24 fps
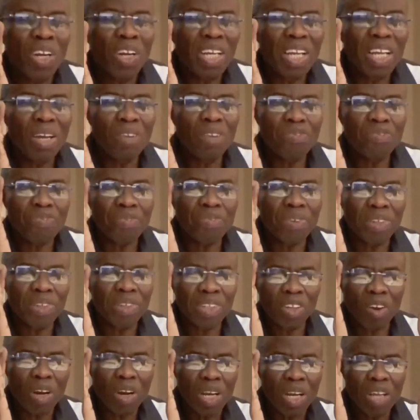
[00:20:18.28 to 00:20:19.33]
only,
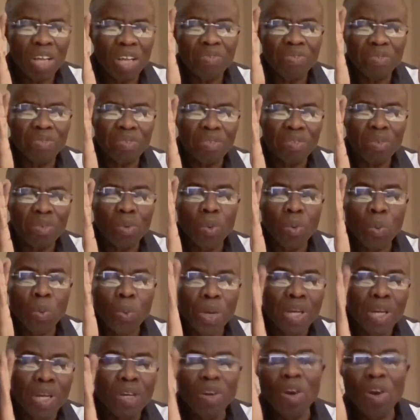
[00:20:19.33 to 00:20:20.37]
the only
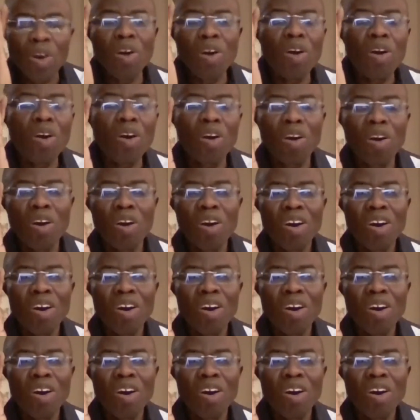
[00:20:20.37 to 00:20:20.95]
window